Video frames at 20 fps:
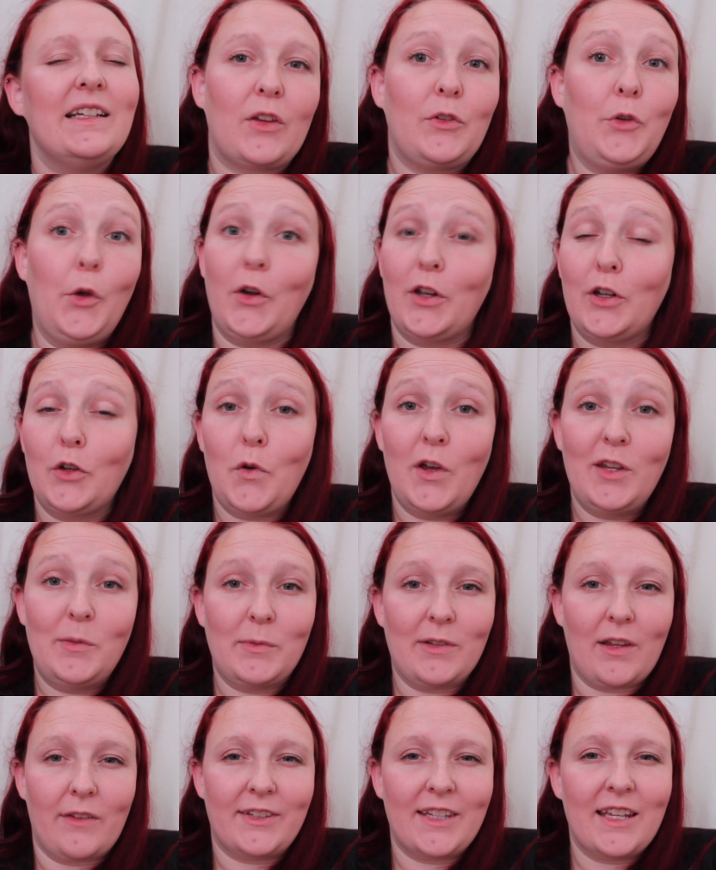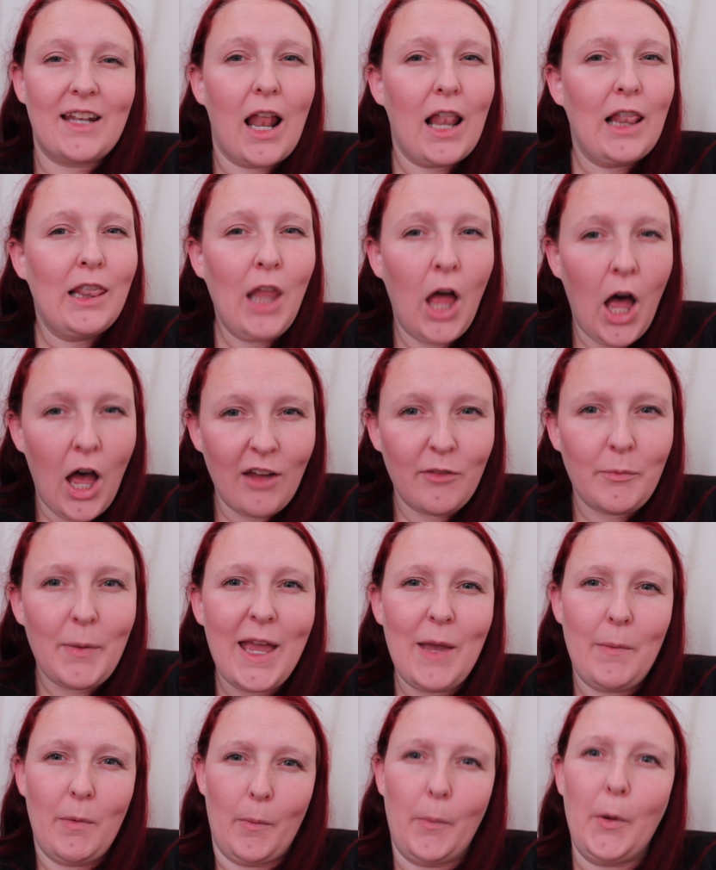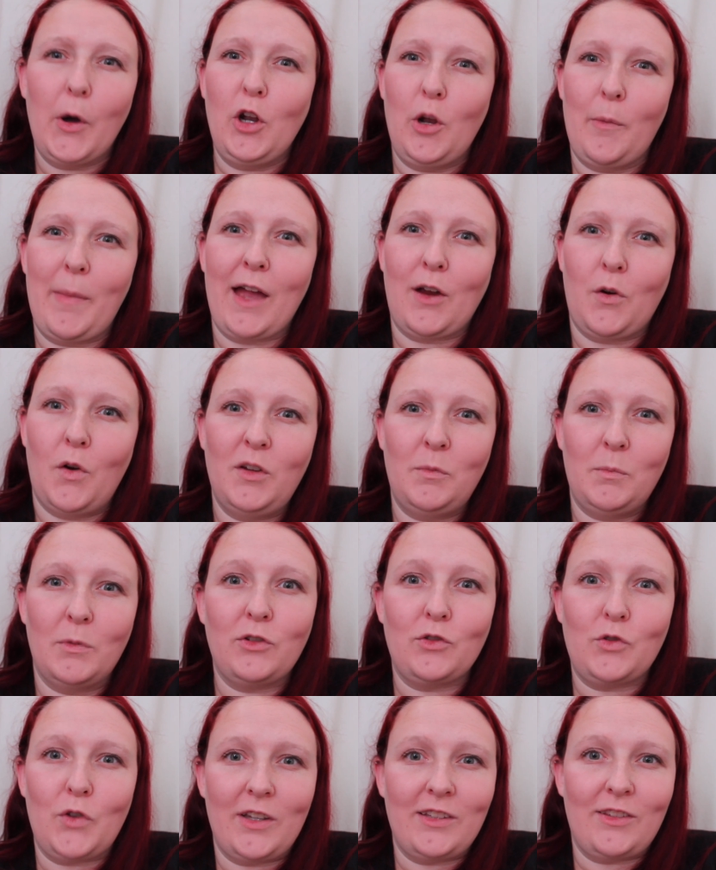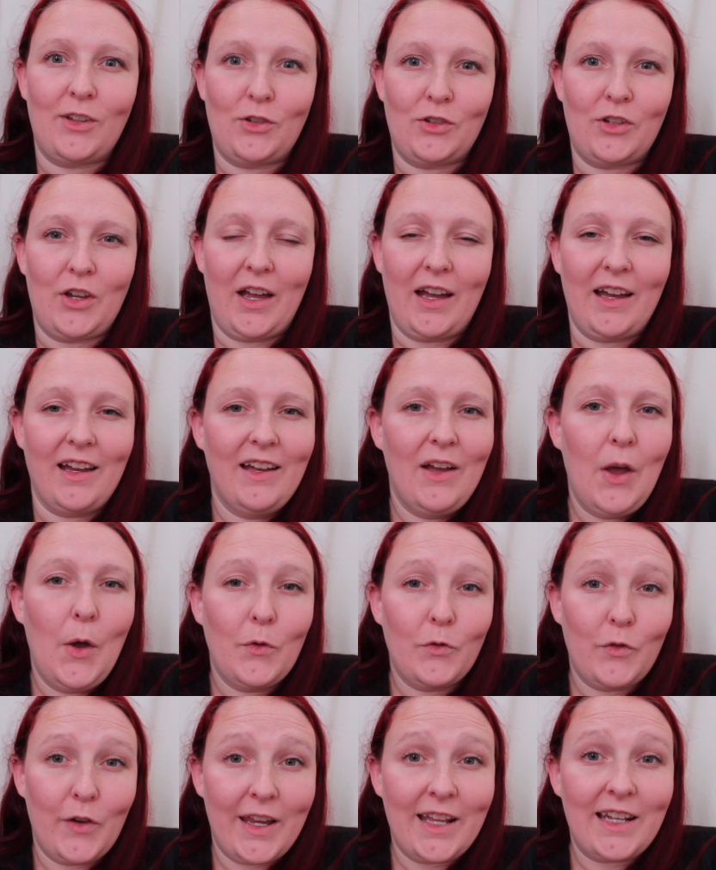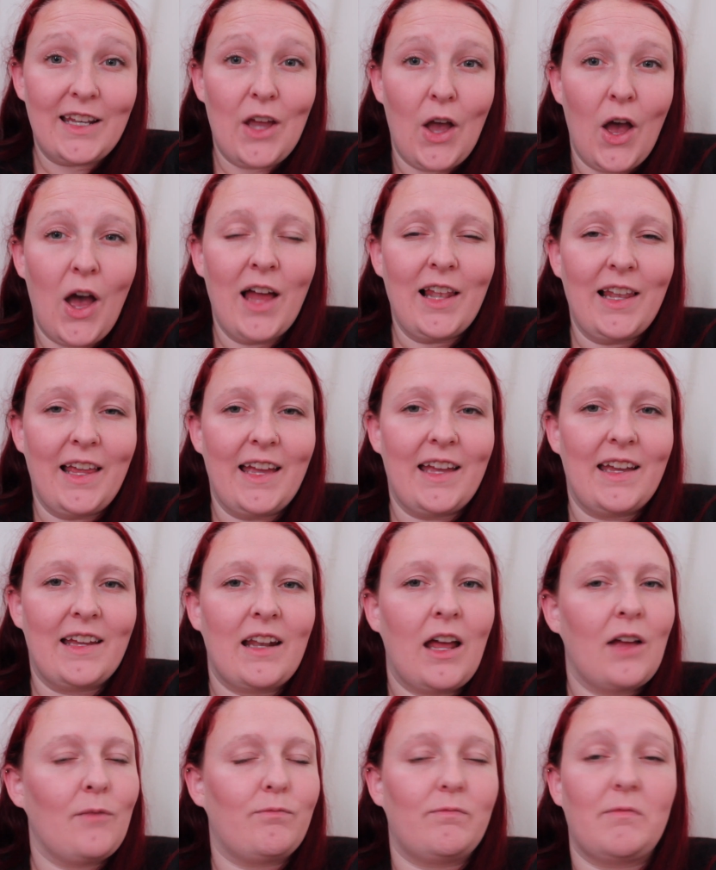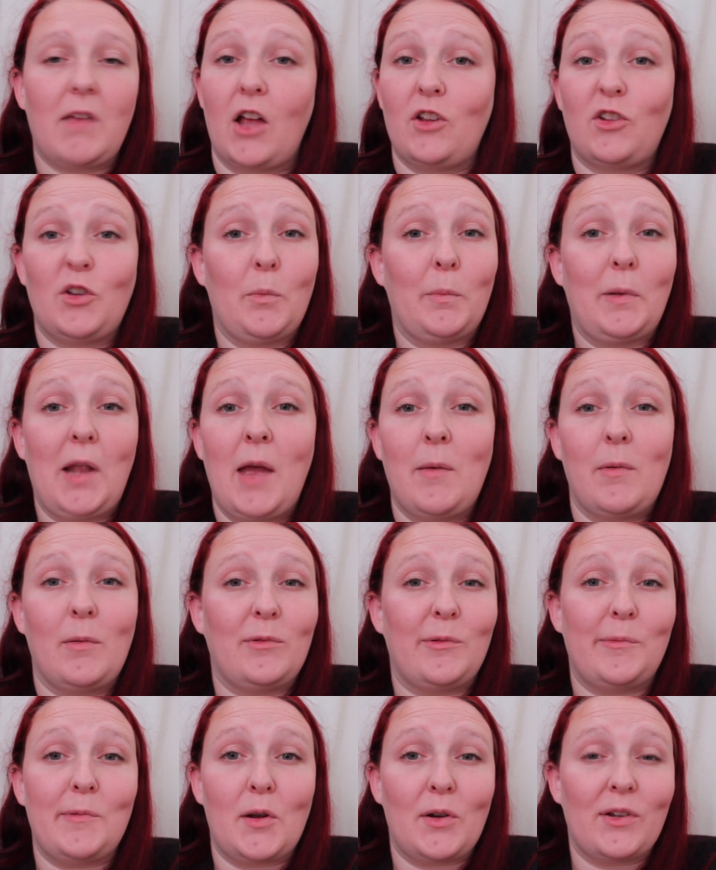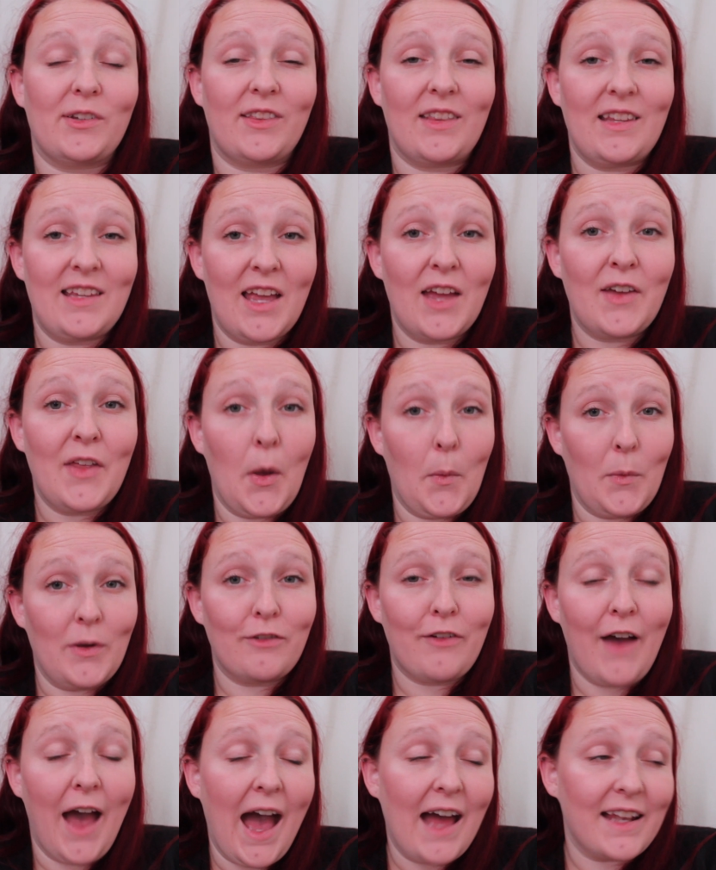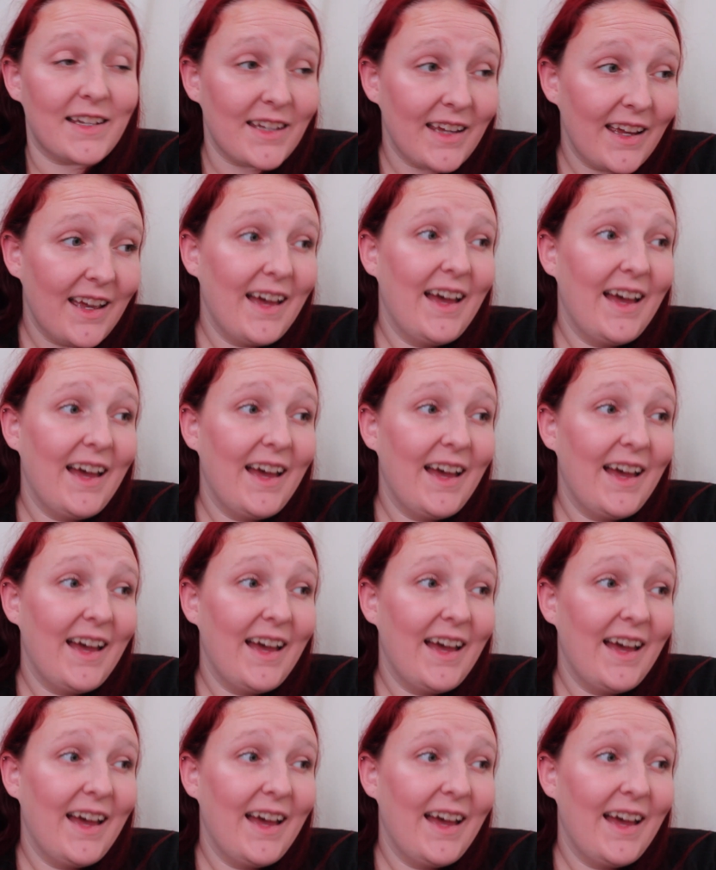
Talking of Christmas, I've seen a lot of people putting up their Christmas trees this year really early, and I don't blame them, to be honest. The year that we've had,